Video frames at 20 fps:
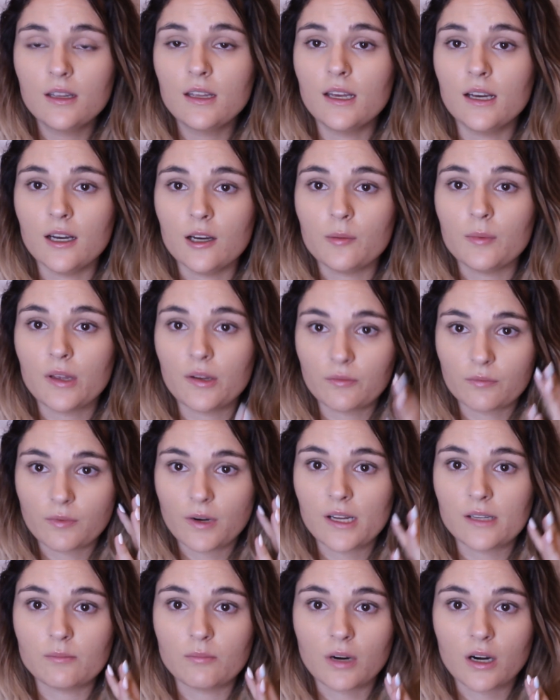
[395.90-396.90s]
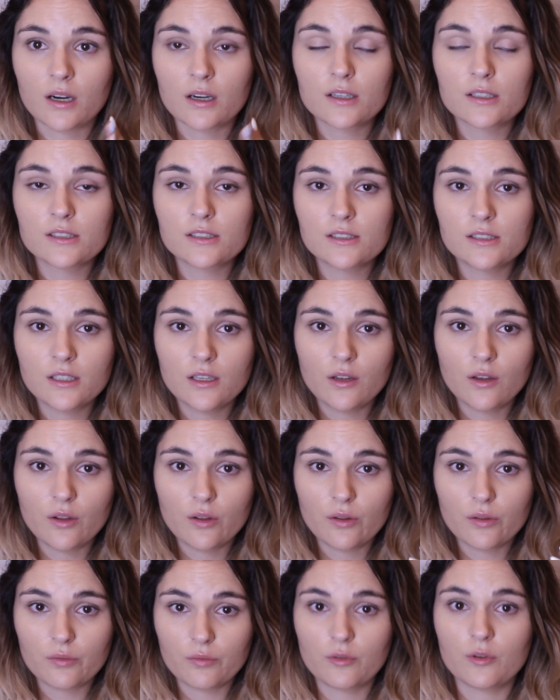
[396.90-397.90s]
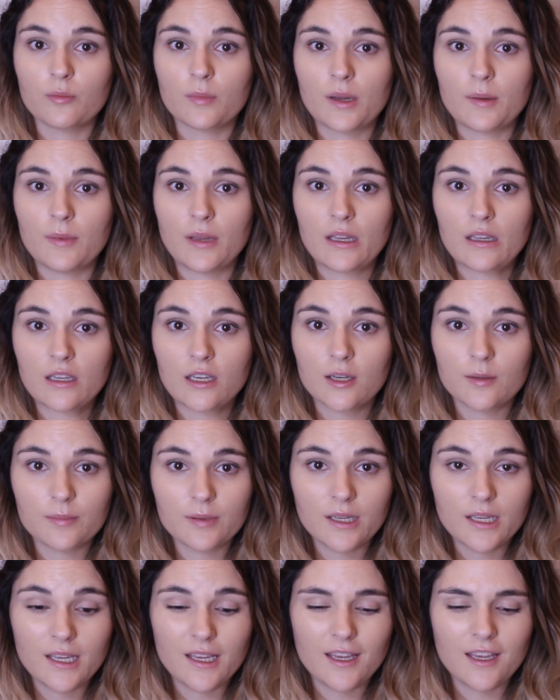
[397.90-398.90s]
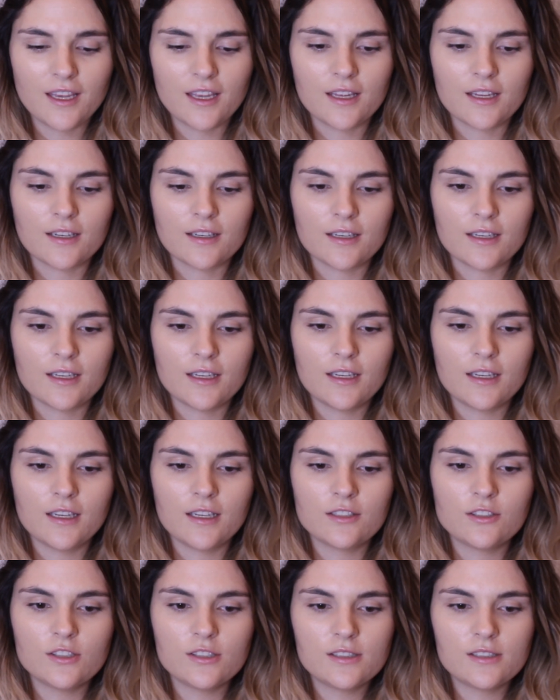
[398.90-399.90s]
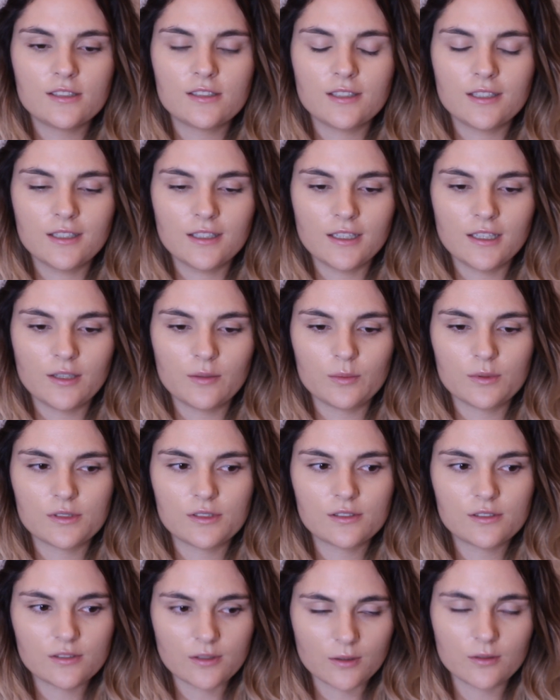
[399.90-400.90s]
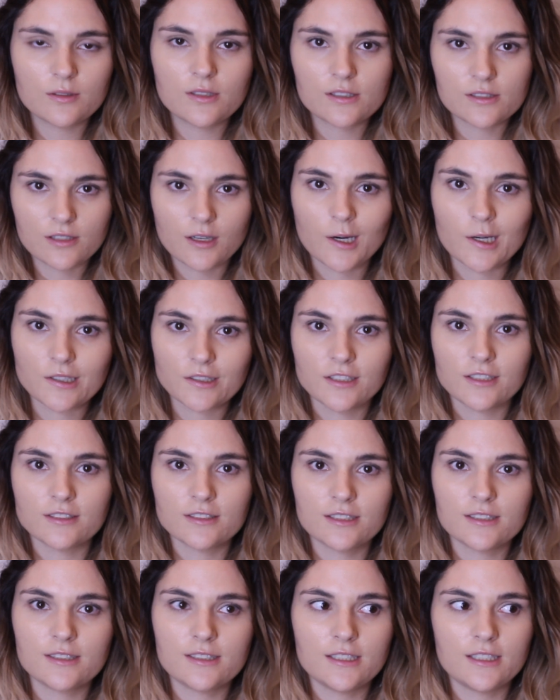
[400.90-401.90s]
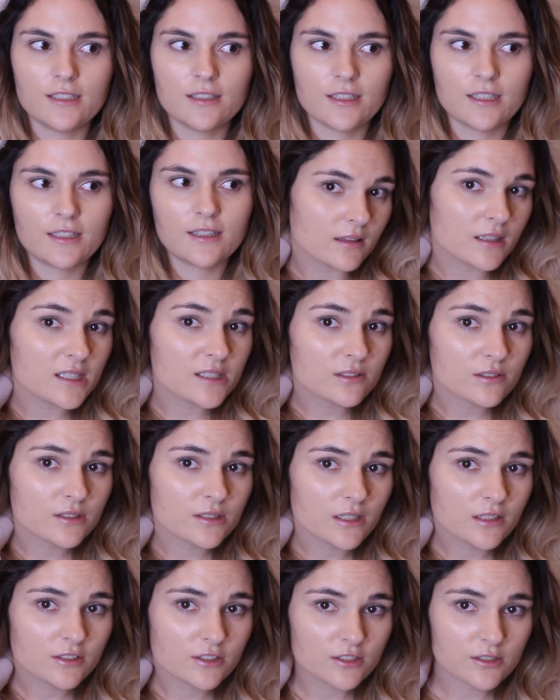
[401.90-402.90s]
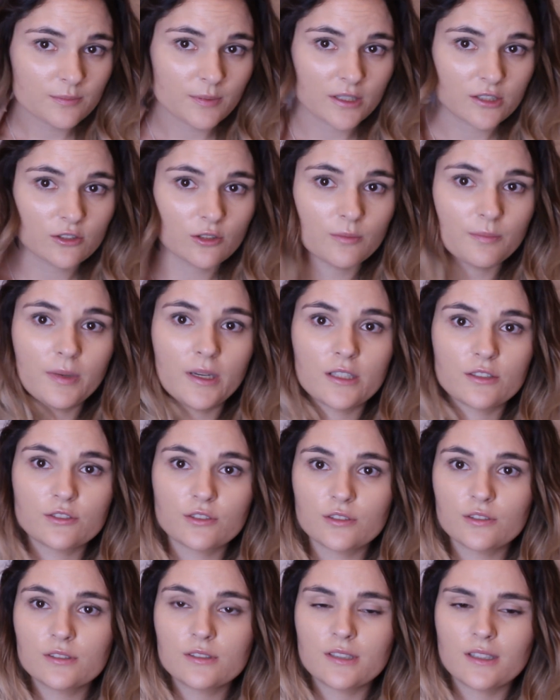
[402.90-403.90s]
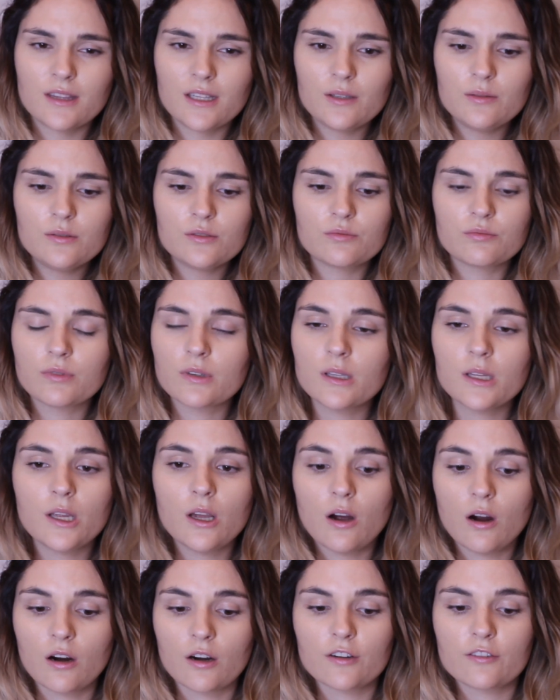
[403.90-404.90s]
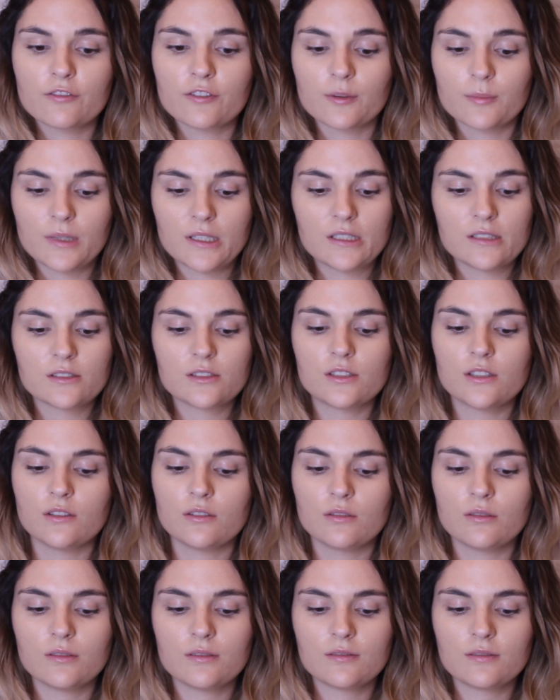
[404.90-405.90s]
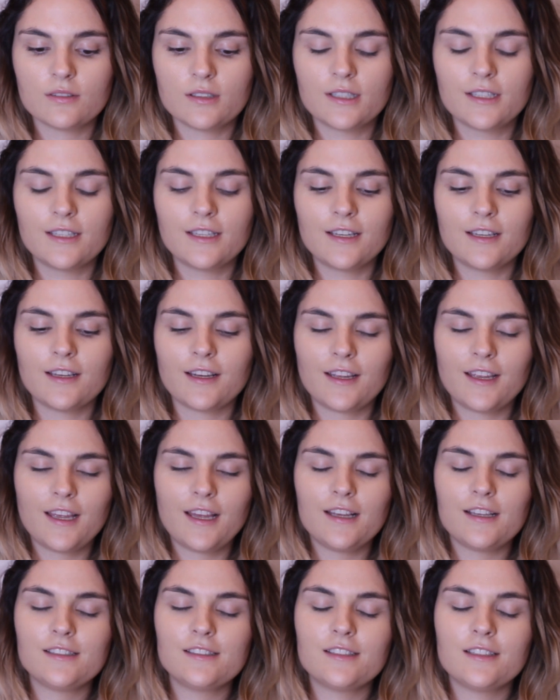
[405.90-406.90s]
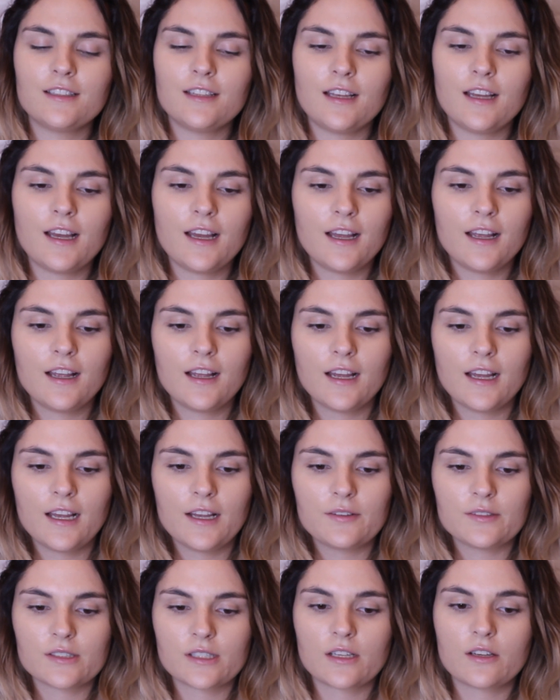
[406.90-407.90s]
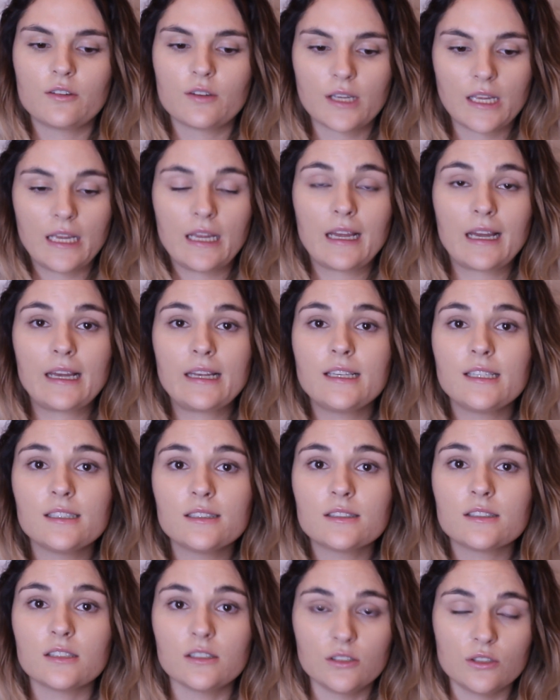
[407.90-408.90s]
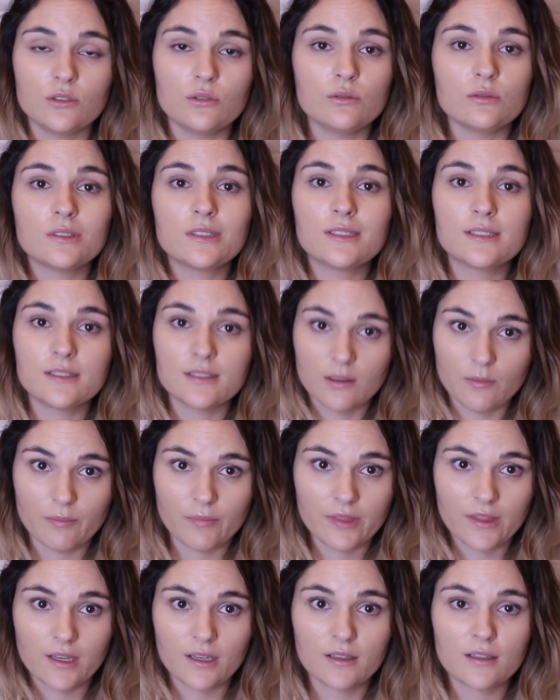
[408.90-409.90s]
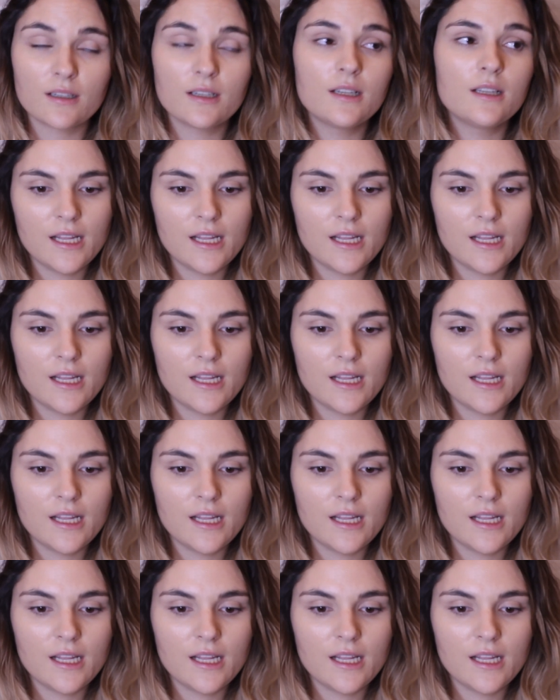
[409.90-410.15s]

and red marks through my makeup, and it was so disheartening to see. Like, these are such special pictures that was really hard for me. And so I was like, okay, I need to do something.